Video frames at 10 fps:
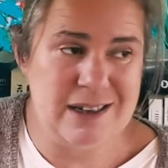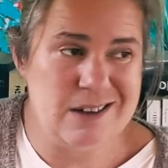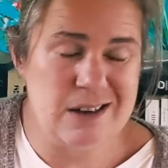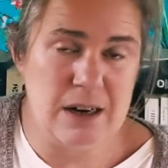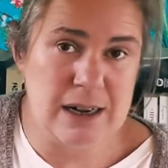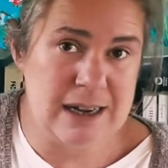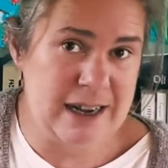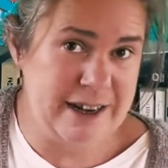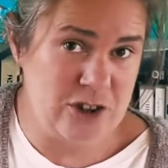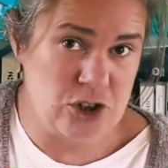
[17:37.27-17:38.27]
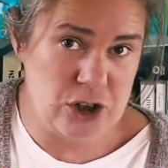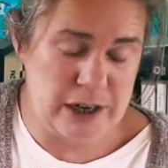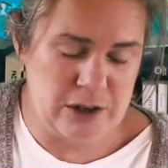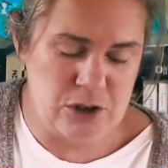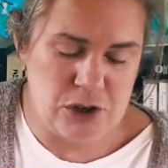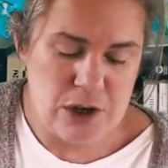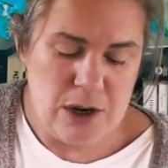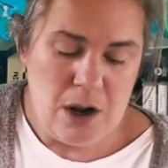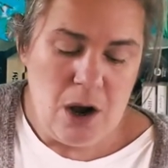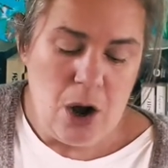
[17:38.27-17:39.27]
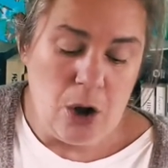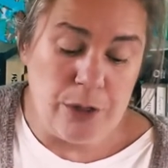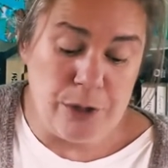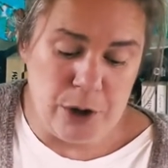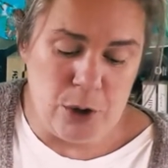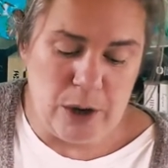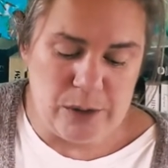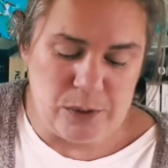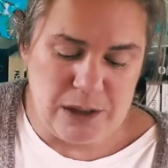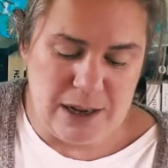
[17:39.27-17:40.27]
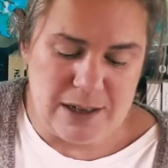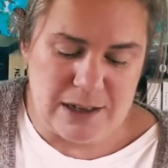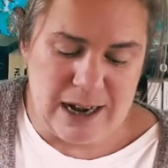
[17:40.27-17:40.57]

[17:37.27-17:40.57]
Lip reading: I didn't get a gauge change, although I realized